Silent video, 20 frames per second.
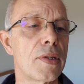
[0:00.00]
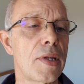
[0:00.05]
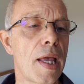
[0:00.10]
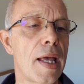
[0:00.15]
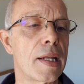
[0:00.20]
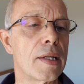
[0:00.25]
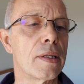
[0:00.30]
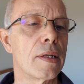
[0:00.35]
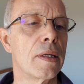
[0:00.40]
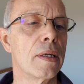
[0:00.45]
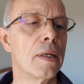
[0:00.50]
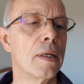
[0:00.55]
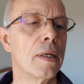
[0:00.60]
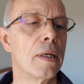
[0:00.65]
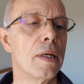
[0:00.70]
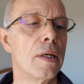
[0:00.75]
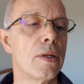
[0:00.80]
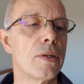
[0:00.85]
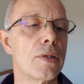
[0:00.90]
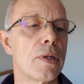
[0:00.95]
said."
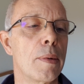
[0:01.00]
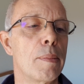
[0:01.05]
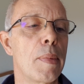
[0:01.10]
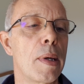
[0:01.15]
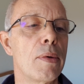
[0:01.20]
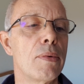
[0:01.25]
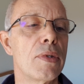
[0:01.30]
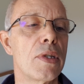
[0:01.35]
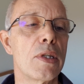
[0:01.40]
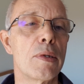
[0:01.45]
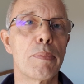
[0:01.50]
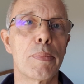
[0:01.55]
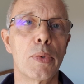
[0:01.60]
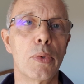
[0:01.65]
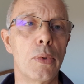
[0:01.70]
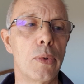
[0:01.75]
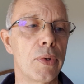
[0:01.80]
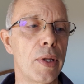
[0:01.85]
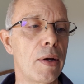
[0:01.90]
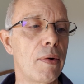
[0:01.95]
So Moses
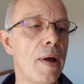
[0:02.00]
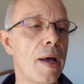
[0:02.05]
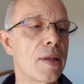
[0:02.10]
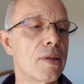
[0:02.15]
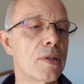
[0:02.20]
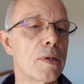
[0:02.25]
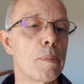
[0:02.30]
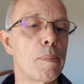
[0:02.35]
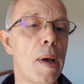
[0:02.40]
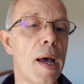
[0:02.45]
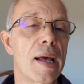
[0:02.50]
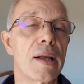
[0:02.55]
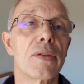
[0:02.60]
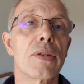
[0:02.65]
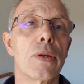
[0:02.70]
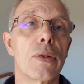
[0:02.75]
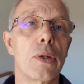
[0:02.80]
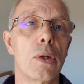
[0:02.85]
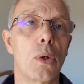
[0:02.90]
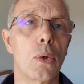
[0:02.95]
brought their answer back
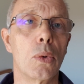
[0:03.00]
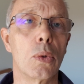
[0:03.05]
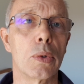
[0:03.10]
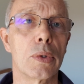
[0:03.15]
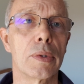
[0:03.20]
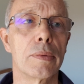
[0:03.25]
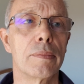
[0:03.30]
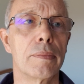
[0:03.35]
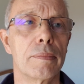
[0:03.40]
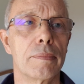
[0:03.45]
to the Lord.